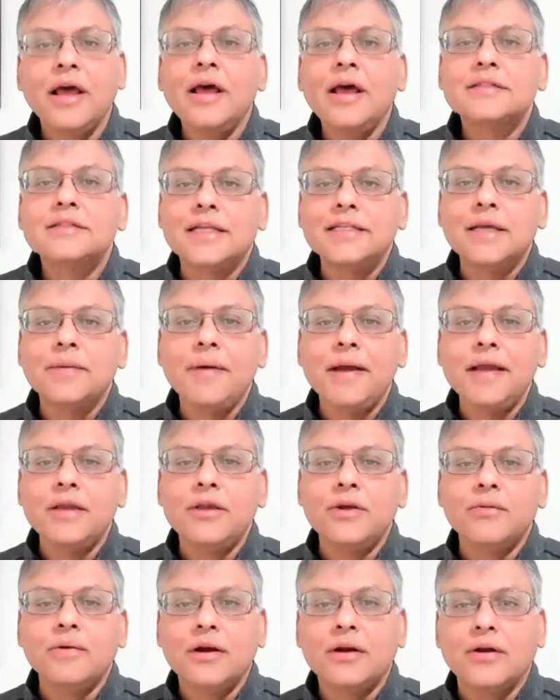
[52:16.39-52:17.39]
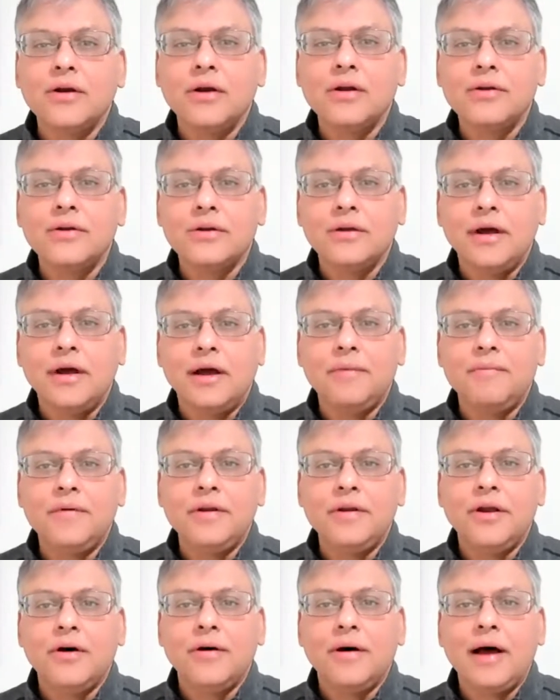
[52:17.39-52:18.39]
Sanjay bhai, you were going
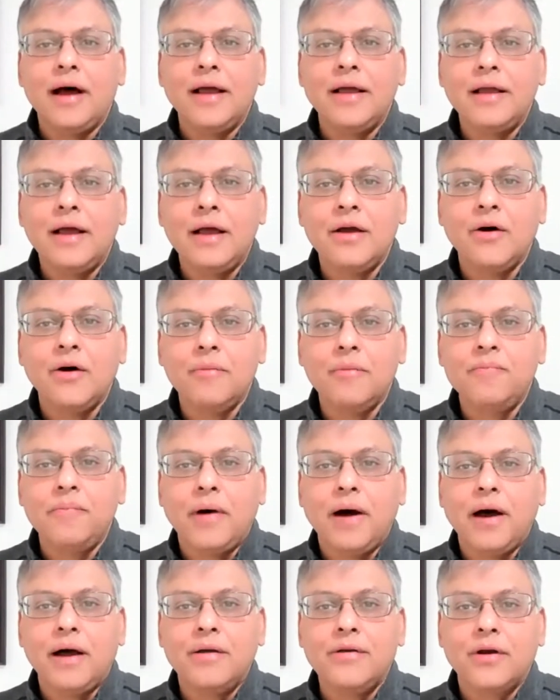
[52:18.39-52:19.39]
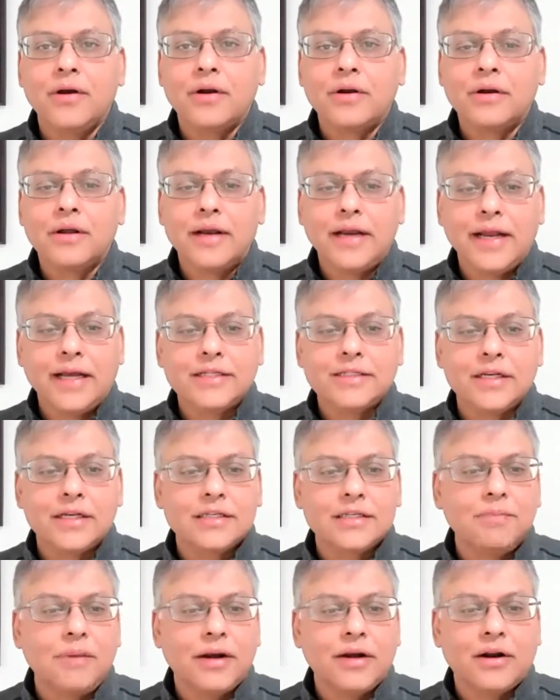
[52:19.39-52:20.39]
to I hope your connection
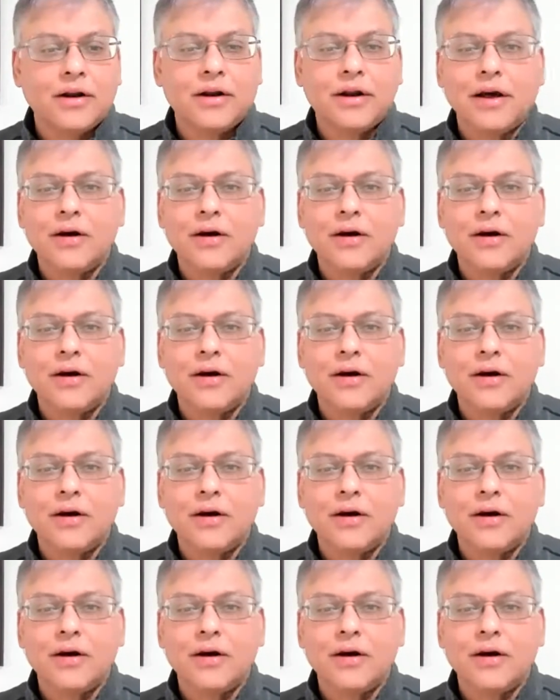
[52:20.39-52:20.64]
is better now.